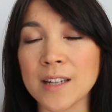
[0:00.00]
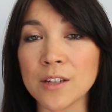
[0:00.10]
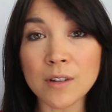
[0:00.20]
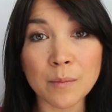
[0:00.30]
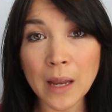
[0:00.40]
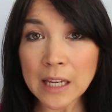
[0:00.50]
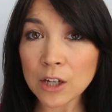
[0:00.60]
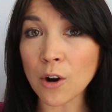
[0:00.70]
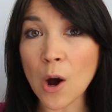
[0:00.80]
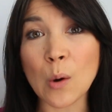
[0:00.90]
And you can make
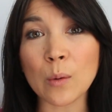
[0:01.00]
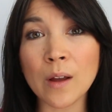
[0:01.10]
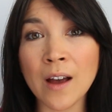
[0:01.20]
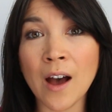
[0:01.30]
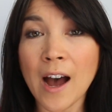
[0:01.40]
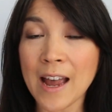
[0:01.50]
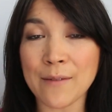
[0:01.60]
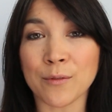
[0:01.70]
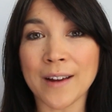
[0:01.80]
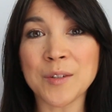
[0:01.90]
your own. I have
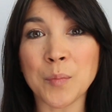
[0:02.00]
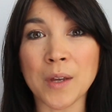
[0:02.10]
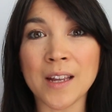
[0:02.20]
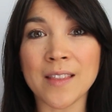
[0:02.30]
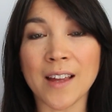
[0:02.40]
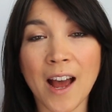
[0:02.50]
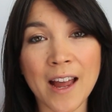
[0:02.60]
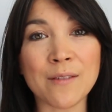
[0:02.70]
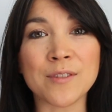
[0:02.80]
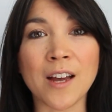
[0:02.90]
a recipe that I
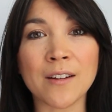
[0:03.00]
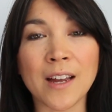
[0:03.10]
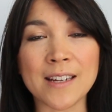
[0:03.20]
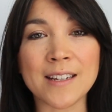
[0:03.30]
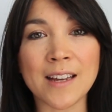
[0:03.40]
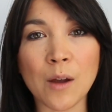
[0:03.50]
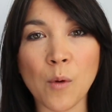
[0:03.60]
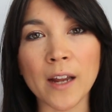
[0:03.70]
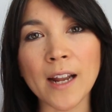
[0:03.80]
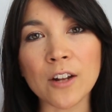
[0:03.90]
have done, a
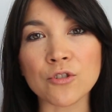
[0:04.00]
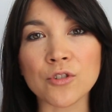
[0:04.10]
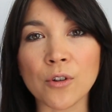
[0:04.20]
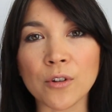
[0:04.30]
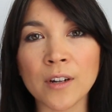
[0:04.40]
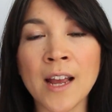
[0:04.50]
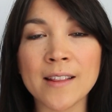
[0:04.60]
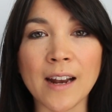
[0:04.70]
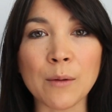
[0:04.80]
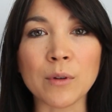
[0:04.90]
DIY natural deodorant
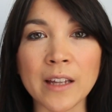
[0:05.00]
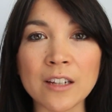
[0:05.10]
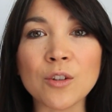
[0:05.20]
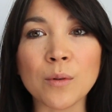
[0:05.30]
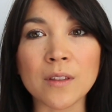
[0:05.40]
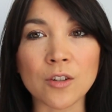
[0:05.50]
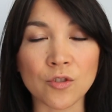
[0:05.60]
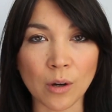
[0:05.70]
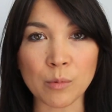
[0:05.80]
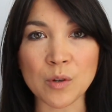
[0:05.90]
that I will link to in the
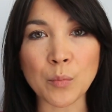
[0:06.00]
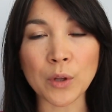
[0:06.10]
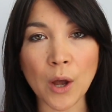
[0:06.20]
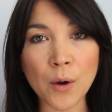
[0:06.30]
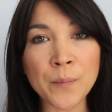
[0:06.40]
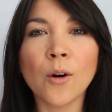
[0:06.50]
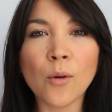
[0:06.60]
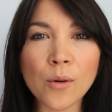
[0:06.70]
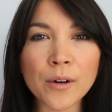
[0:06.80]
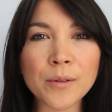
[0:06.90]
description below.
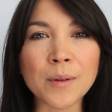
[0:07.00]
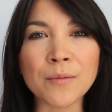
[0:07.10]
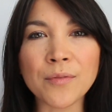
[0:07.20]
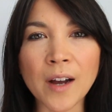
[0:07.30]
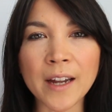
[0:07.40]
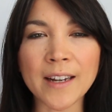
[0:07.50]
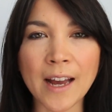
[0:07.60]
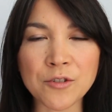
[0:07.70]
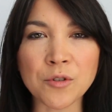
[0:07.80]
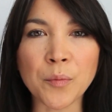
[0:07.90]
Or you can find
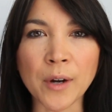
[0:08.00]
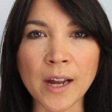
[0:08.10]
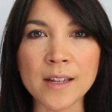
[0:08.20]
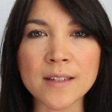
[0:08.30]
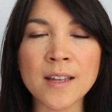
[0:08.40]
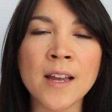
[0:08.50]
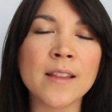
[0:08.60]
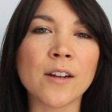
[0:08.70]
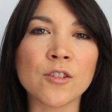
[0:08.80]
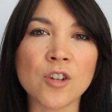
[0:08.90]
natural brands
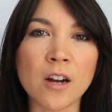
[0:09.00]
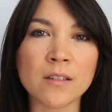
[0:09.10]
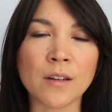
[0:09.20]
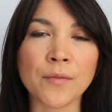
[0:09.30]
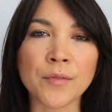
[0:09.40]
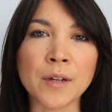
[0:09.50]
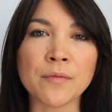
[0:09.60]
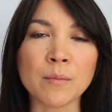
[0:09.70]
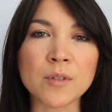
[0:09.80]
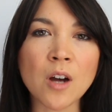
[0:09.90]
that are toxic free
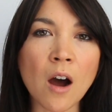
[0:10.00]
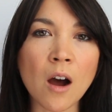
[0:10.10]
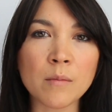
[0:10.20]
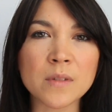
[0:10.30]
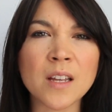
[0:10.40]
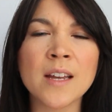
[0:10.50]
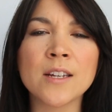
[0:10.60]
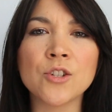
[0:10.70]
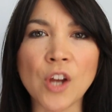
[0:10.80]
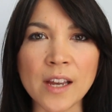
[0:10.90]
from Tom's,
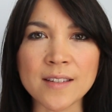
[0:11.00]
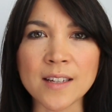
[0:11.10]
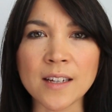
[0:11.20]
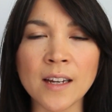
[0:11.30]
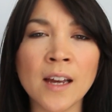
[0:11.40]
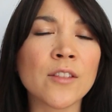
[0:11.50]
Jason.